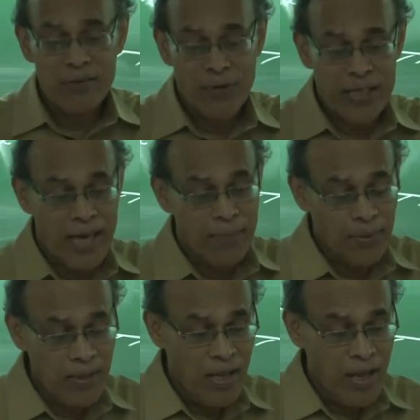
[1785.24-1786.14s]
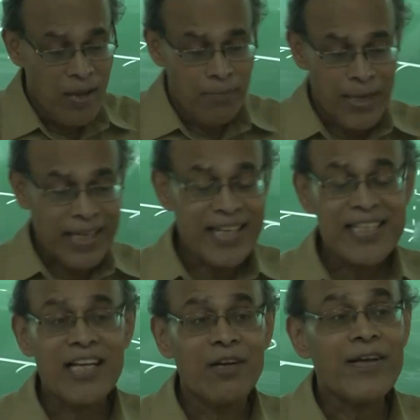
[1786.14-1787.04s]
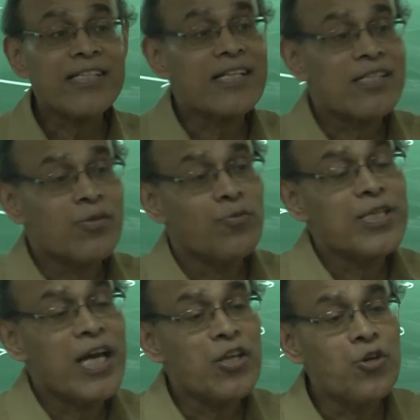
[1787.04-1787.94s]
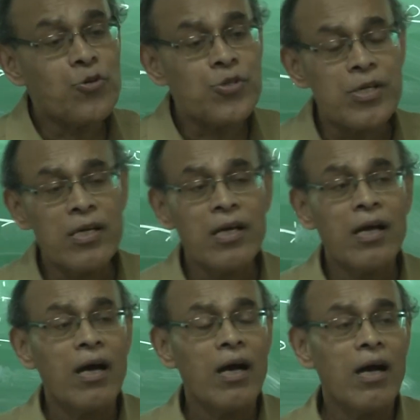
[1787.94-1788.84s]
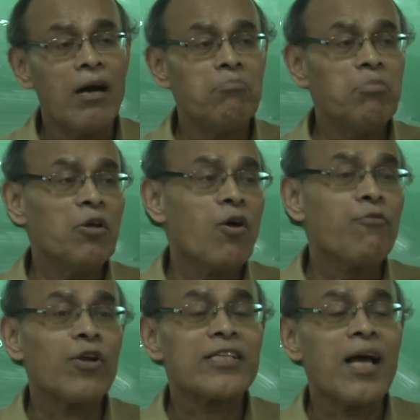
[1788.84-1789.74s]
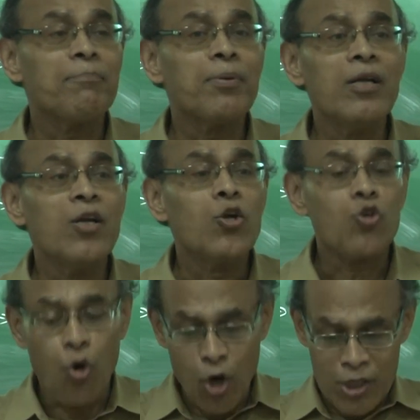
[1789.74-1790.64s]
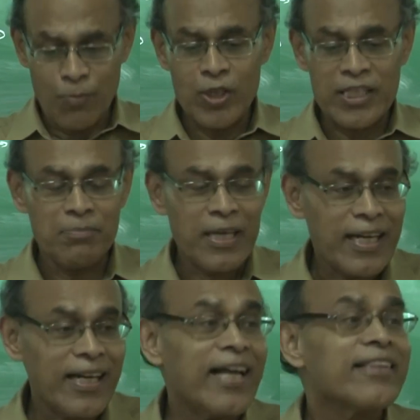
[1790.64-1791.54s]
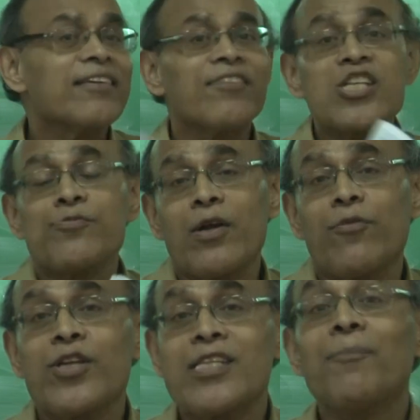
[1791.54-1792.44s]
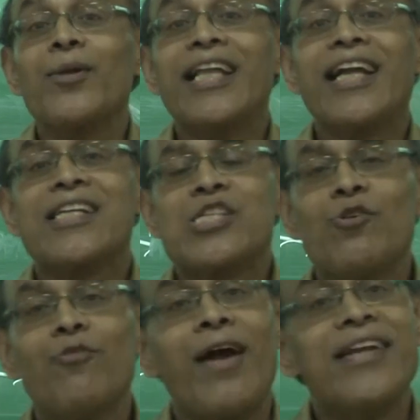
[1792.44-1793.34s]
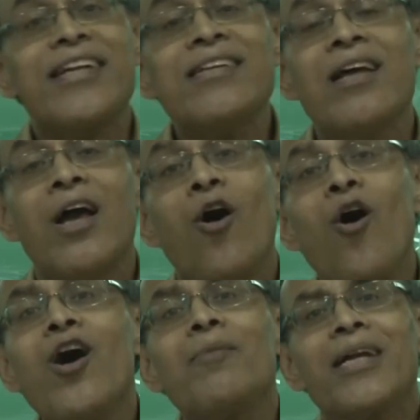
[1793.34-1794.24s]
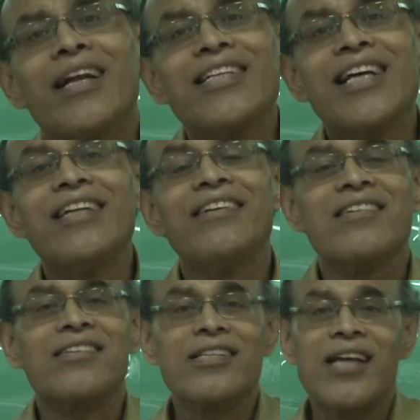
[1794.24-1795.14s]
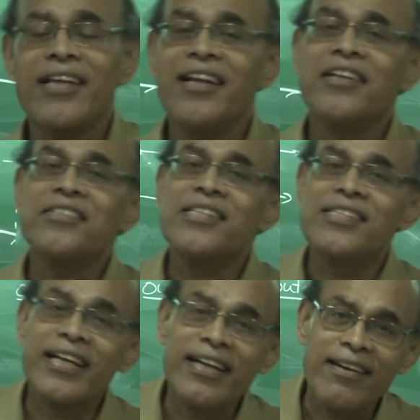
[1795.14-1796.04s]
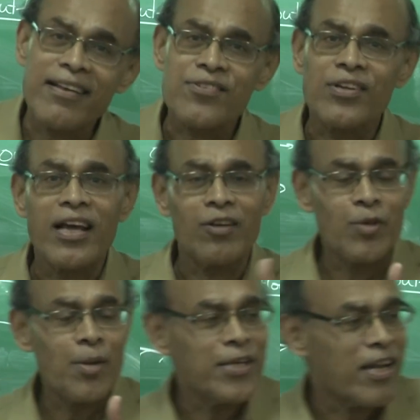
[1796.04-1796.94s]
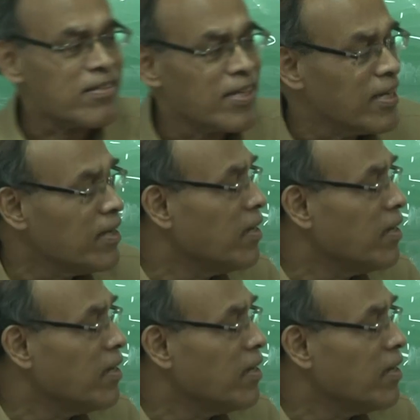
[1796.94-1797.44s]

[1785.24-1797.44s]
for example, metallurgical vessels which are used for example, to hold molten metal and then transfer. For example, ladles you will find in all metallurgical industries, either it is in zinc industry, aluminum industry,